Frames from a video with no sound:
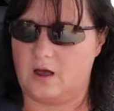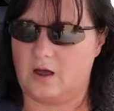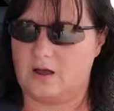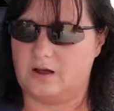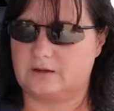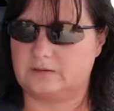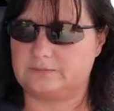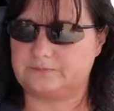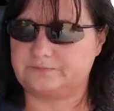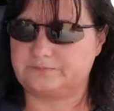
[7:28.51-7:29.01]

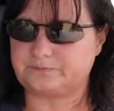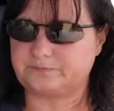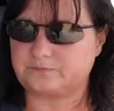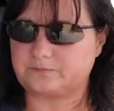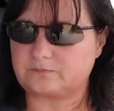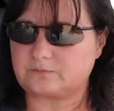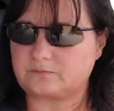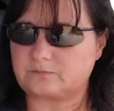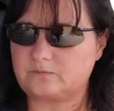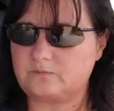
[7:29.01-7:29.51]
Um,
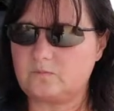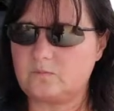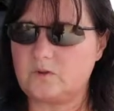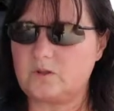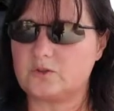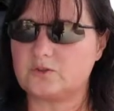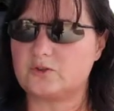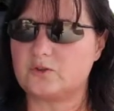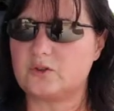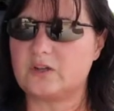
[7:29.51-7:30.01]

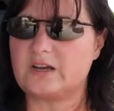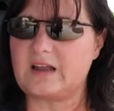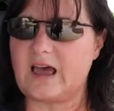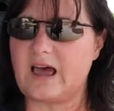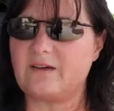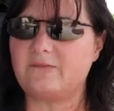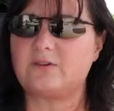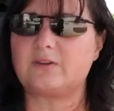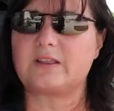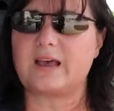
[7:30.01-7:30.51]
so then
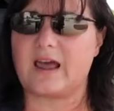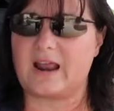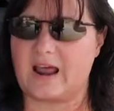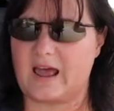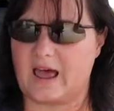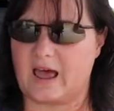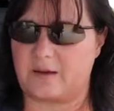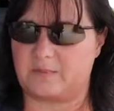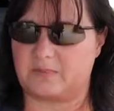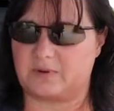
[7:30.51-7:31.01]
after that
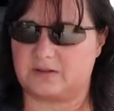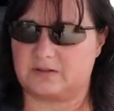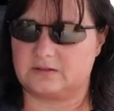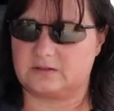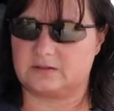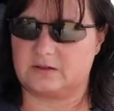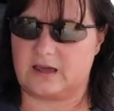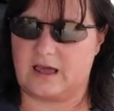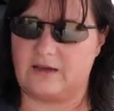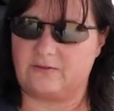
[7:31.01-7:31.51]
happened,
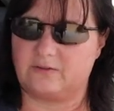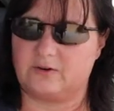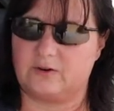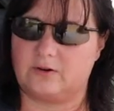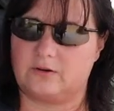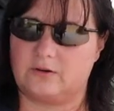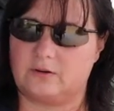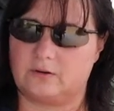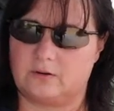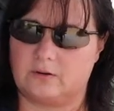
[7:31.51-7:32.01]

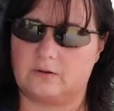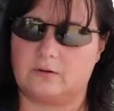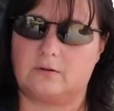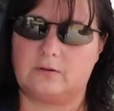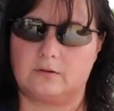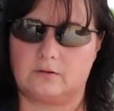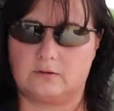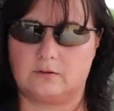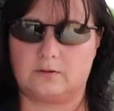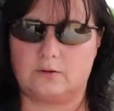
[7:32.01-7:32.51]
after
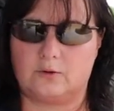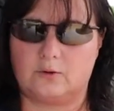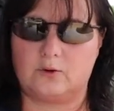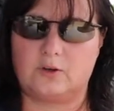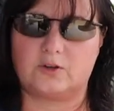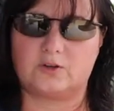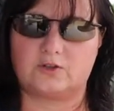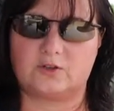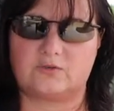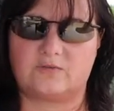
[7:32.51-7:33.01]
you
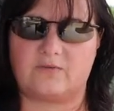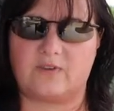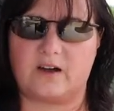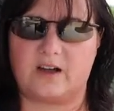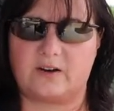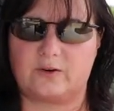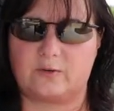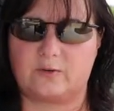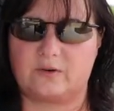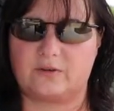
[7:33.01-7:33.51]
get your
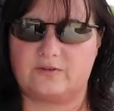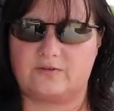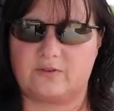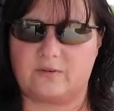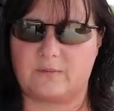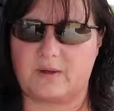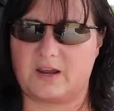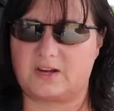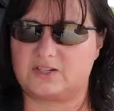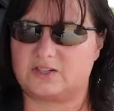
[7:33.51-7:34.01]
final
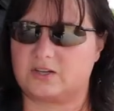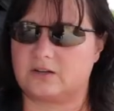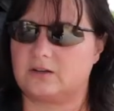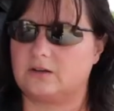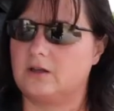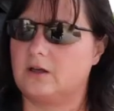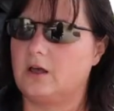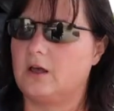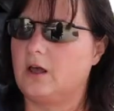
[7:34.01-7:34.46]
information,